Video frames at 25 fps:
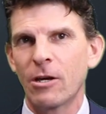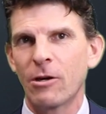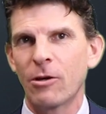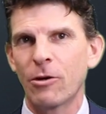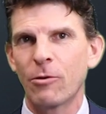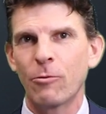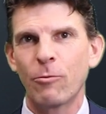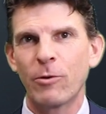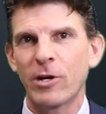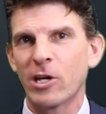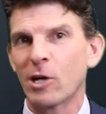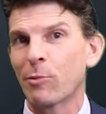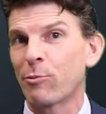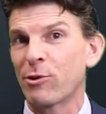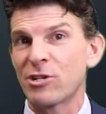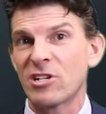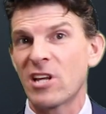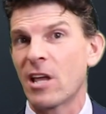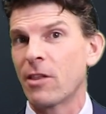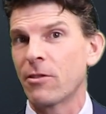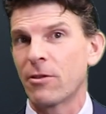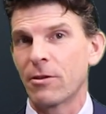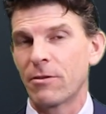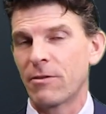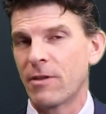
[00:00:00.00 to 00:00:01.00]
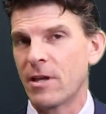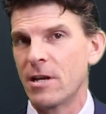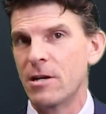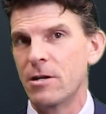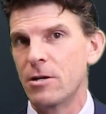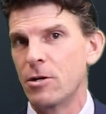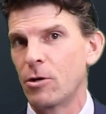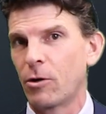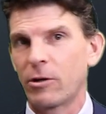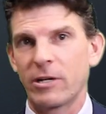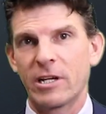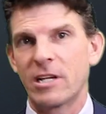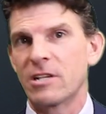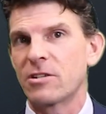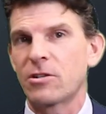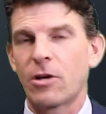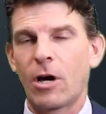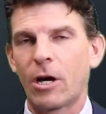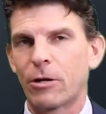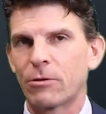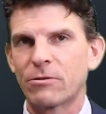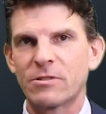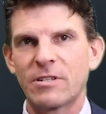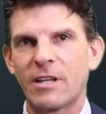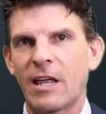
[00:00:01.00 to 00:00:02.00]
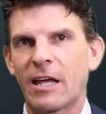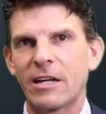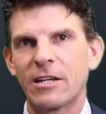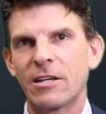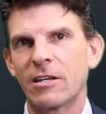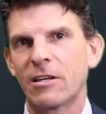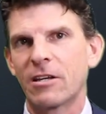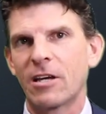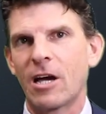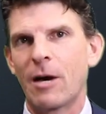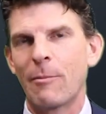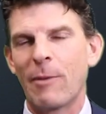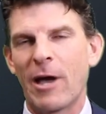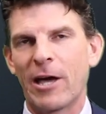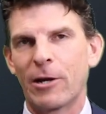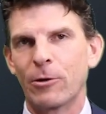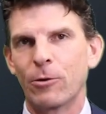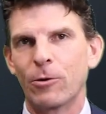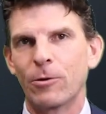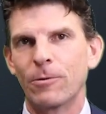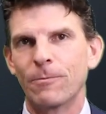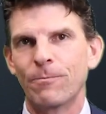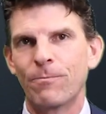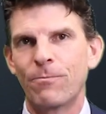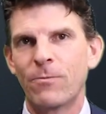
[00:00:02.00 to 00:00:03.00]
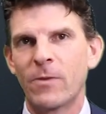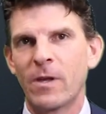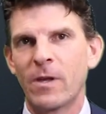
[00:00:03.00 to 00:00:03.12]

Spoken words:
we're going to pretend that they're not entitled to that income at all.